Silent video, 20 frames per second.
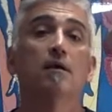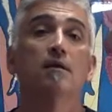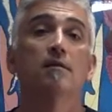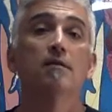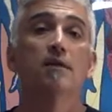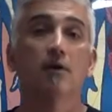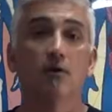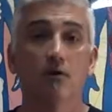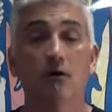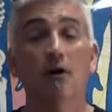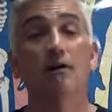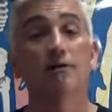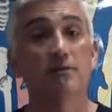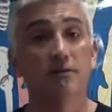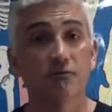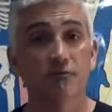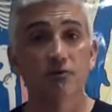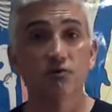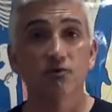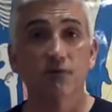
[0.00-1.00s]
There are
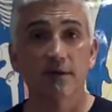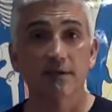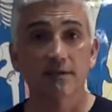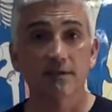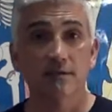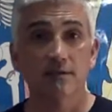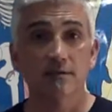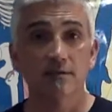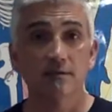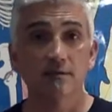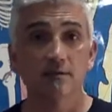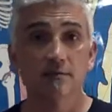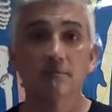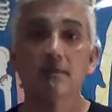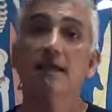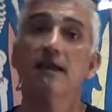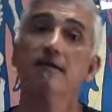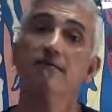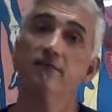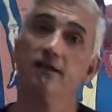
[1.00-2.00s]
different dressings that
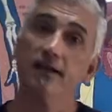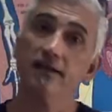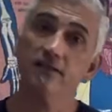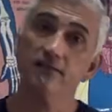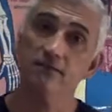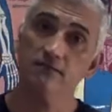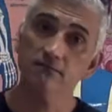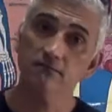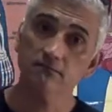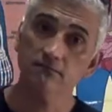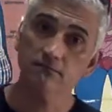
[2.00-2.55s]
have less